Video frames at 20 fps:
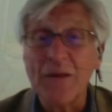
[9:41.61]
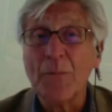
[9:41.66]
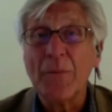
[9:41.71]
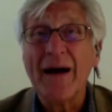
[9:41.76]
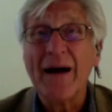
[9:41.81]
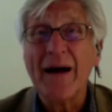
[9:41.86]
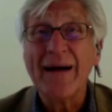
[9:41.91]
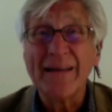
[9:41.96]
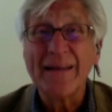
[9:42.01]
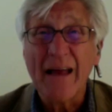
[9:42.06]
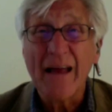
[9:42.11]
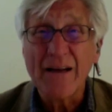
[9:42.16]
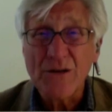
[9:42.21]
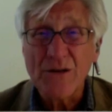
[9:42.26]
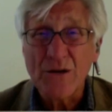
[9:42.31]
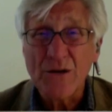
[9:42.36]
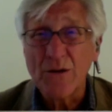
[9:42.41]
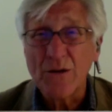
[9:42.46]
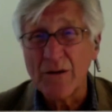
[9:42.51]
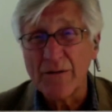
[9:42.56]
the
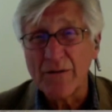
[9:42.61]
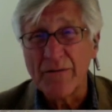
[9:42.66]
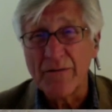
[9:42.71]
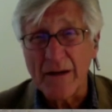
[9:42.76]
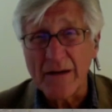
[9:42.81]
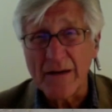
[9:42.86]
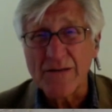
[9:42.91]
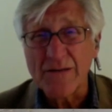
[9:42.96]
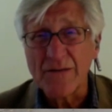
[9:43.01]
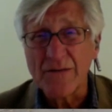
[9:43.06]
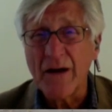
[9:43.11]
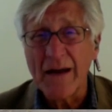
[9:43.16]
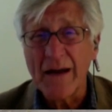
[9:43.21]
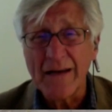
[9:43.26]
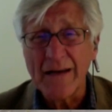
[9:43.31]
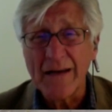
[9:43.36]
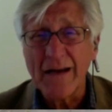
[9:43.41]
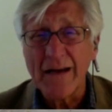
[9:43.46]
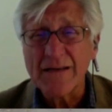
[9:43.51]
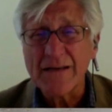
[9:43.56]
biological effects of
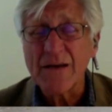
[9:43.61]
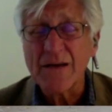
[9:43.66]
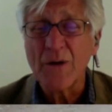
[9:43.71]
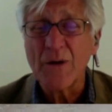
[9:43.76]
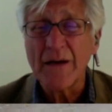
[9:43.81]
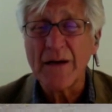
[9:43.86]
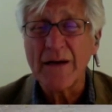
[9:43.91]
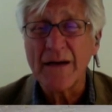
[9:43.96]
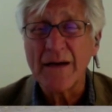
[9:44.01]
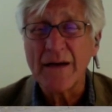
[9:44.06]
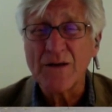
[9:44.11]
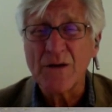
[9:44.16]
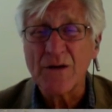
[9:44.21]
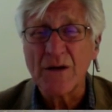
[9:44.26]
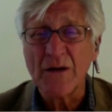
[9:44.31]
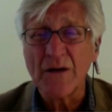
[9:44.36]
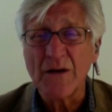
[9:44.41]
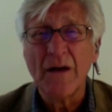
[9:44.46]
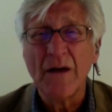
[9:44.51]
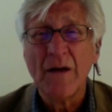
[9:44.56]
ionizing
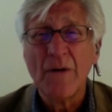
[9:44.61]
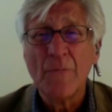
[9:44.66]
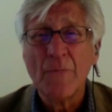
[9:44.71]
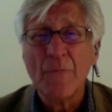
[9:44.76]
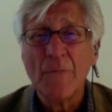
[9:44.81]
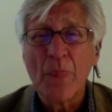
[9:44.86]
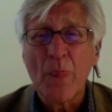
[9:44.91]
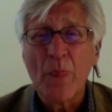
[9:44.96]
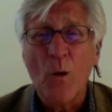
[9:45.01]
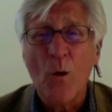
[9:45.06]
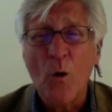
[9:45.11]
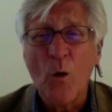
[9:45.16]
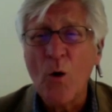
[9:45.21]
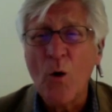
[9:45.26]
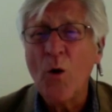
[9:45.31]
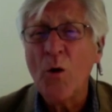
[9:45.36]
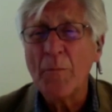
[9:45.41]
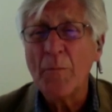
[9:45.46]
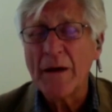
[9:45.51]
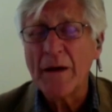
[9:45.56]
radiation.
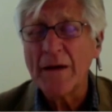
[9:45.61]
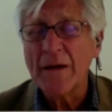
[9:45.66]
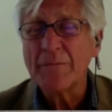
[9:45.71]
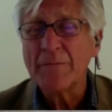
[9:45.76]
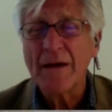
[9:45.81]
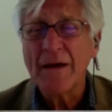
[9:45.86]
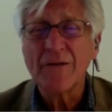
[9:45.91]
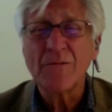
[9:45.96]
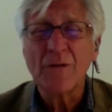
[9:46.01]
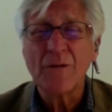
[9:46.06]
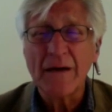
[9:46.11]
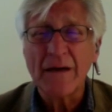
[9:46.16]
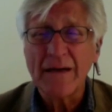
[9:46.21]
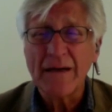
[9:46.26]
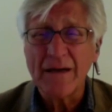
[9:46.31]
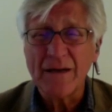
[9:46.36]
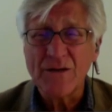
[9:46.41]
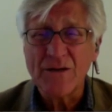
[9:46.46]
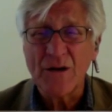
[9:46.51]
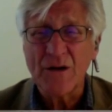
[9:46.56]
All man made
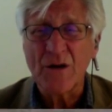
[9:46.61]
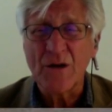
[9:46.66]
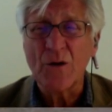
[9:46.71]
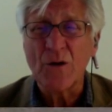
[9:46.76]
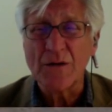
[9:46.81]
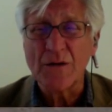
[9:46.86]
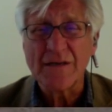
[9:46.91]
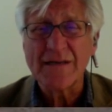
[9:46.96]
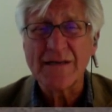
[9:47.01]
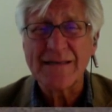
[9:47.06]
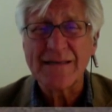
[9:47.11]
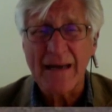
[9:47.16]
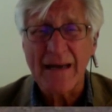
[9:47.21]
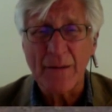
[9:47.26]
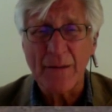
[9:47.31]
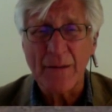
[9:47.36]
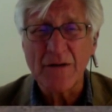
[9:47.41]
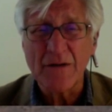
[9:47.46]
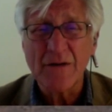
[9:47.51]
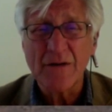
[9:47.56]
radiation causes
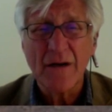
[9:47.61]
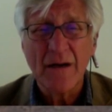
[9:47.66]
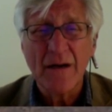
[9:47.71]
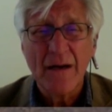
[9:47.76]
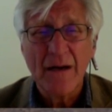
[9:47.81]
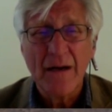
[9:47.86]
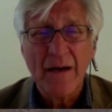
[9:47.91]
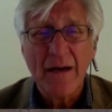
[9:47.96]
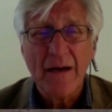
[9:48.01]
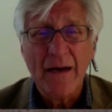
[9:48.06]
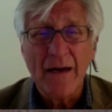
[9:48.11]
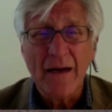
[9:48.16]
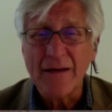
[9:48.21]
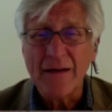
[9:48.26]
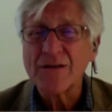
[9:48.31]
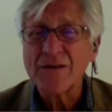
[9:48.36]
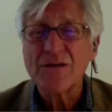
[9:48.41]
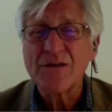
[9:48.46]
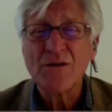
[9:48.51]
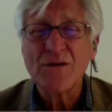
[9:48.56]
damage,
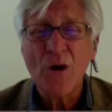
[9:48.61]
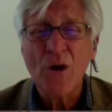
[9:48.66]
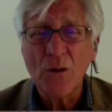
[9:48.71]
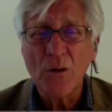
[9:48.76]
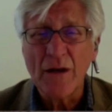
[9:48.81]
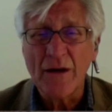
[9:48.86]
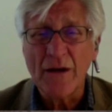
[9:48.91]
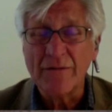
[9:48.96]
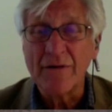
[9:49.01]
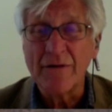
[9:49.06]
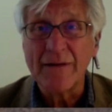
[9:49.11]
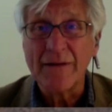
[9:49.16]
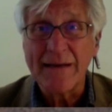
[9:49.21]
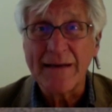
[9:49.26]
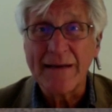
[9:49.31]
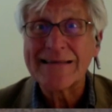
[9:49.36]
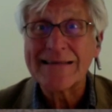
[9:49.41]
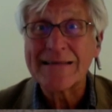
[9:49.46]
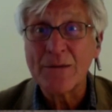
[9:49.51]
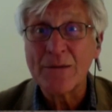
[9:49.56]
and there's no level
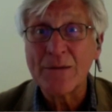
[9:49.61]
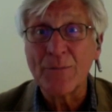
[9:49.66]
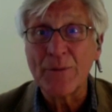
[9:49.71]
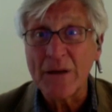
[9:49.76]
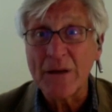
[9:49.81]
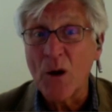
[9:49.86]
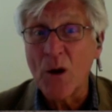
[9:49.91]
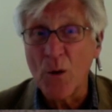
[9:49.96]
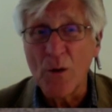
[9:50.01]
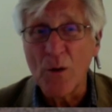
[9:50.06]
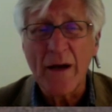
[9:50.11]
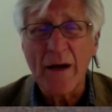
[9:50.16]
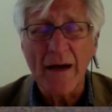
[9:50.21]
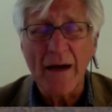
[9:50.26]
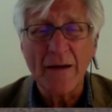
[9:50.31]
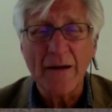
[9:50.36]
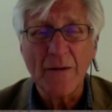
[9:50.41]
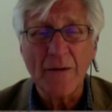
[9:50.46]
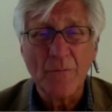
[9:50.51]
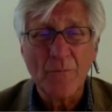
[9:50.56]
that's simply
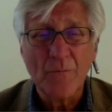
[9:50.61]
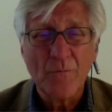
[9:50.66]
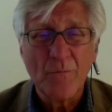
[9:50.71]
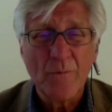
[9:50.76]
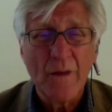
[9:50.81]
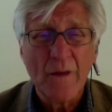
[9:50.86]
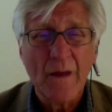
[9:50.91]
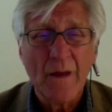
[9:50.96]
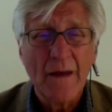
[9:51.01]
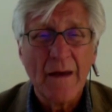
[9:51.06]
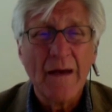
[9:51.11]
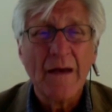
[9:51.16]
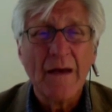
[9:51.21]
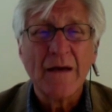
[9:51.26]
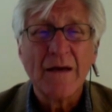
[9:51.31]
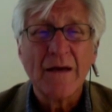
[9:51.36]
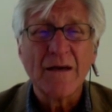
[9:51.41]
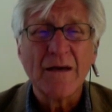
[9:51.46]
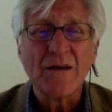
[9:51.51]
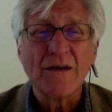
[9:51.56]
okay.
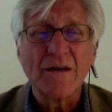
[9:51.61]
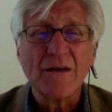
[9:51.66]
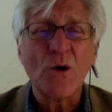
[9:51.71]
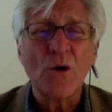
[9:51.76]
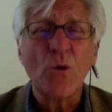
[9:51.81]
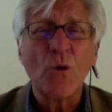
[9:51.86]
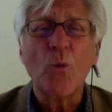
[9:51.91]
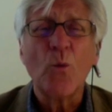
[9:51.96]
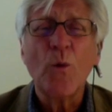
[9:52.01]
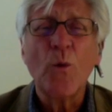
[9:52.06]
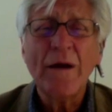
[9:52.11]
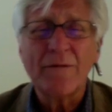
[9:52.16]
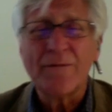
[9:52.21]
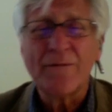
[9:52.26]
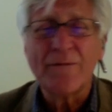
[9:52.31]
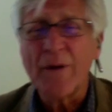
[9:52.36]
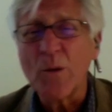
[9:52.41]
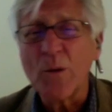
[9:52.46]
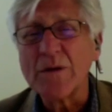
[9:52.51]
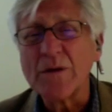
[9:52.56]
So, we at
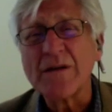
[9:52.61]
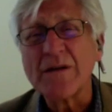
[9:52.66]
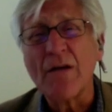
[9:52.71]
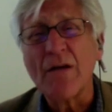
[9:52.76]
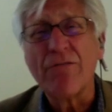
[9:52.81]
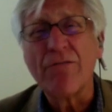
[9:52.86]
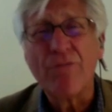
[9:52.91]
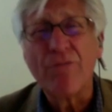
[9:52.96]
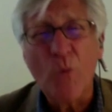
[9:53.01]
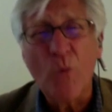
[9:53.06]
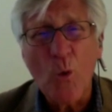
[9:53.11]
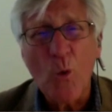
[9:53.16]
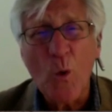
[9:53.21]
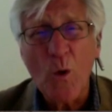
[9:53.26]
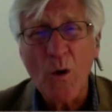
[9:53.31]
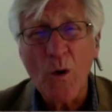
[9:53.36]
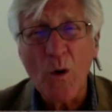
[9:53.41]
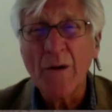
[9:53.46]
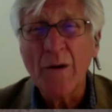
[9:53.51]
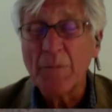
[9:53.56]
Fairewinds have
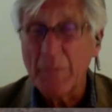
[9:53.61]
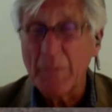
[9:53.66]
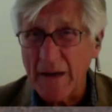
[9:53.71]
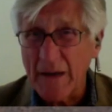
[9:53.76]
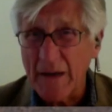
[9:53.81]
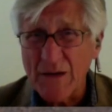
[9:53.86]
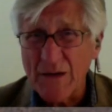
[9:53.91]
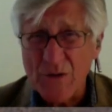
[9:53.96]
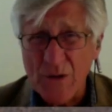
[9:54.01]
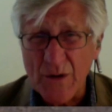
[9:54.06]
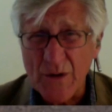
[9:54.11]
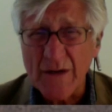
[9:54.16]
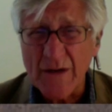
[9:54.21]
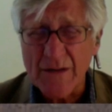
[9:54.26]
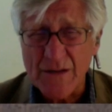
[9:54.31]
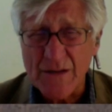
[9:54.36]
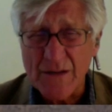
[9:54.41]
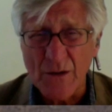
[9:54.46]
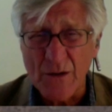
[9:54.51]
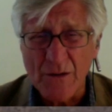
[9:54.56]
four major
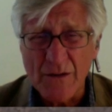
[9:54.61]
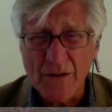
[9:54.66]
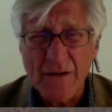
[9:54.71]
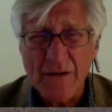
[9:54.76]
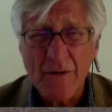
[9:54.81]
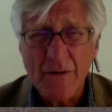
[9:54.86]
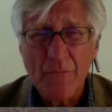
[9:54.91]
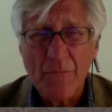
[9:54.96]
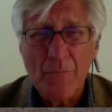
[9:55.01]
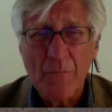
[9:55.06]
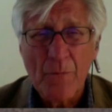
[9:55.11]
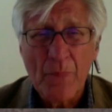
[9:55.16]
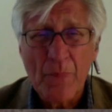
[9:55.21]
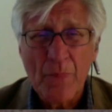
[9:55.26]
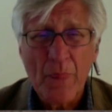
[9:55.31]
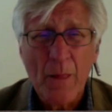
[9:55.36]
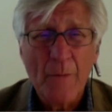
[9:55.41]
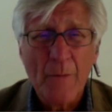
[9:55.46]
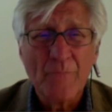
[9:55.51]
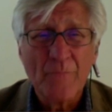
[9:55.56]
concerns.
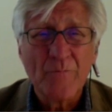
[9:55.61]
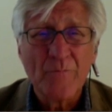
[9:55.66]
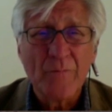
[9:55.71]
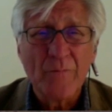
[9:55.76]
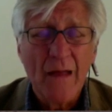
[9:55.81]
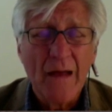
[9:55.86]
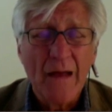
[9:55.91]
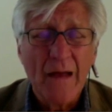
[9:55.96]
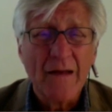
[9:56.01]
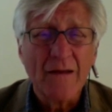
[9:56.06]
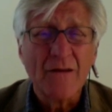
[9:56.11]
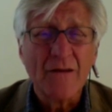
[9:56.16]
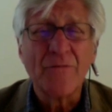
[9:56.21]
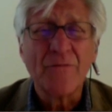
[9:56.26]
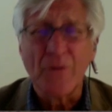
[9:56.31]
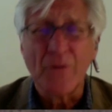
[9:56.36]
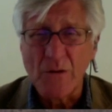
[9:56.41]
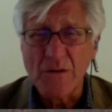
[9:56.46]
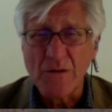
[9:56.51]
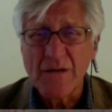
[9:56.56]
The
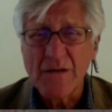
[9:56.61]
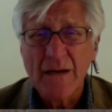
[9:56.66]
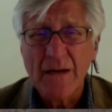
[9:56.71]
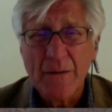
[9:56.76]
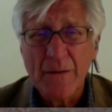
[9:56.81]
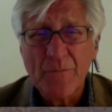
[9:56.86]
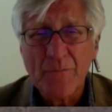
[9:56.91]
first